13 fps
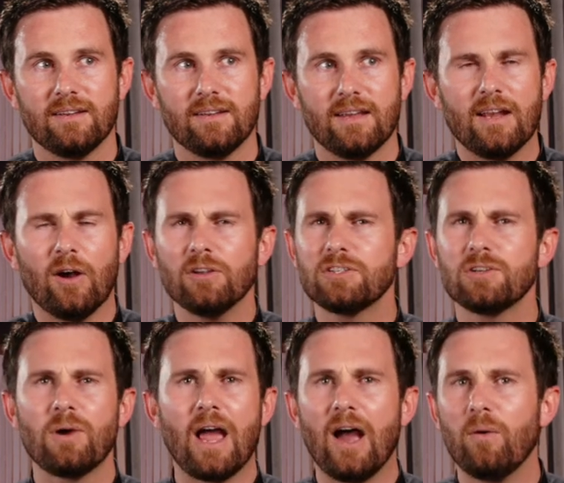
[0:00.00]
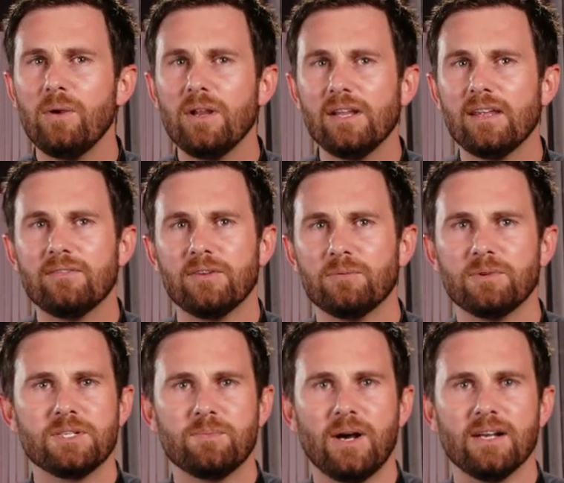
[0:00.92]
and also how we live in
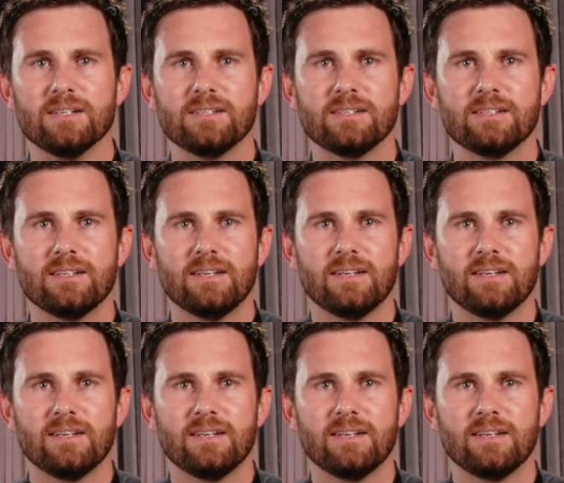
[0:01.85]
response.